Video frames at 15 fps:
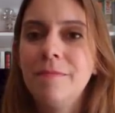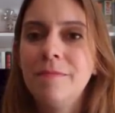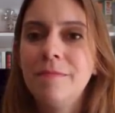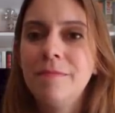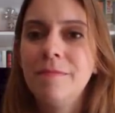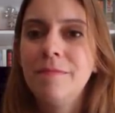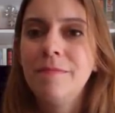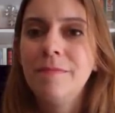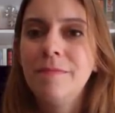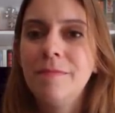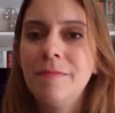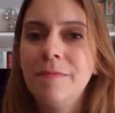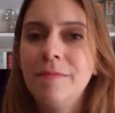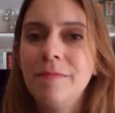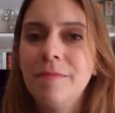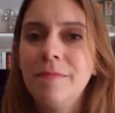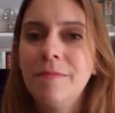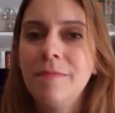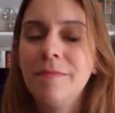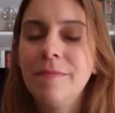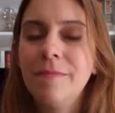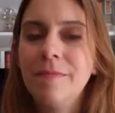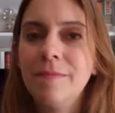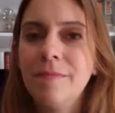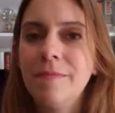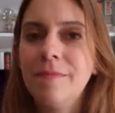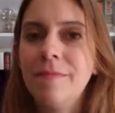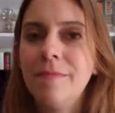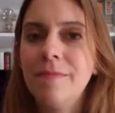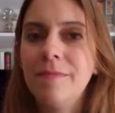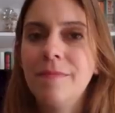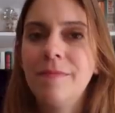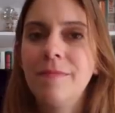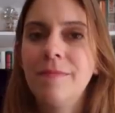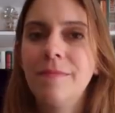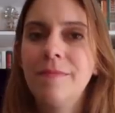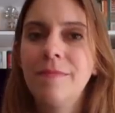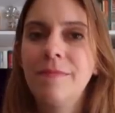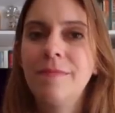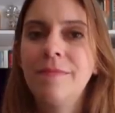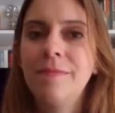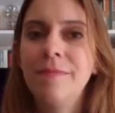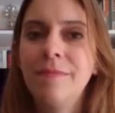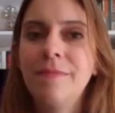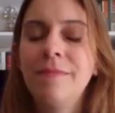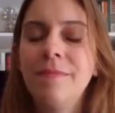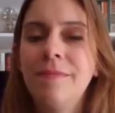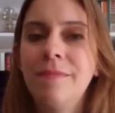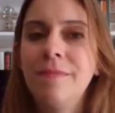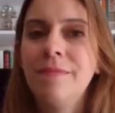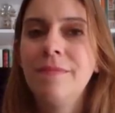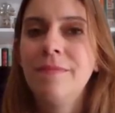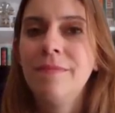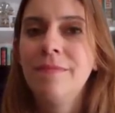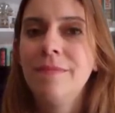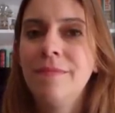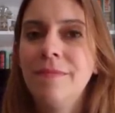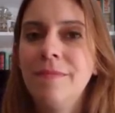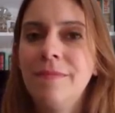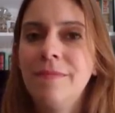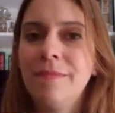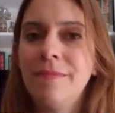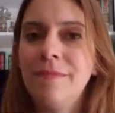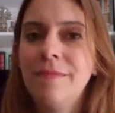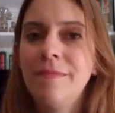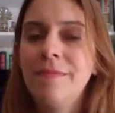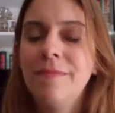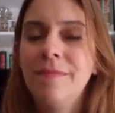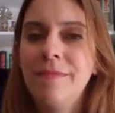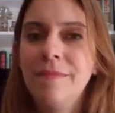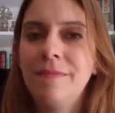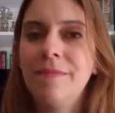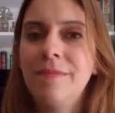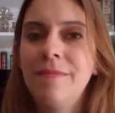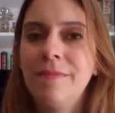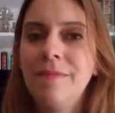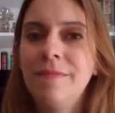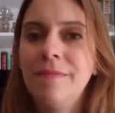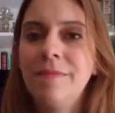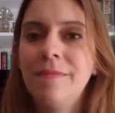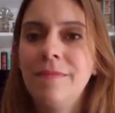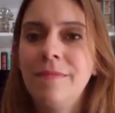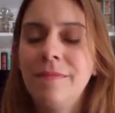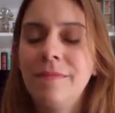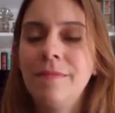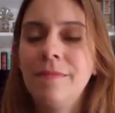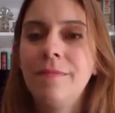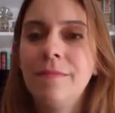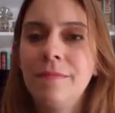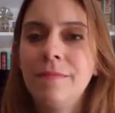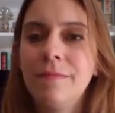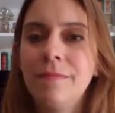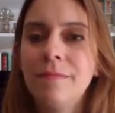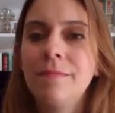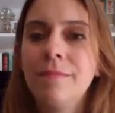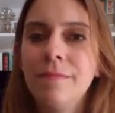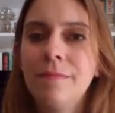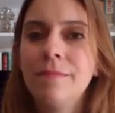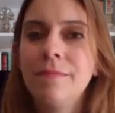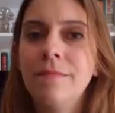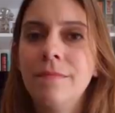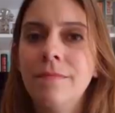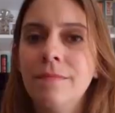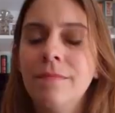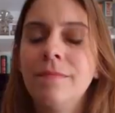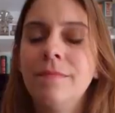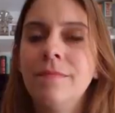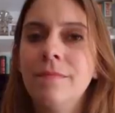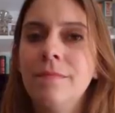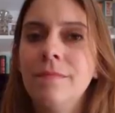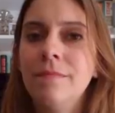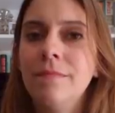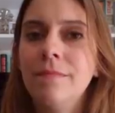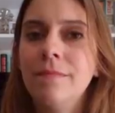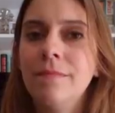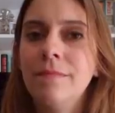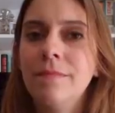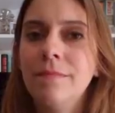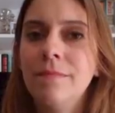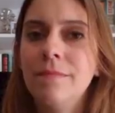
No words are spoken by the person on screen.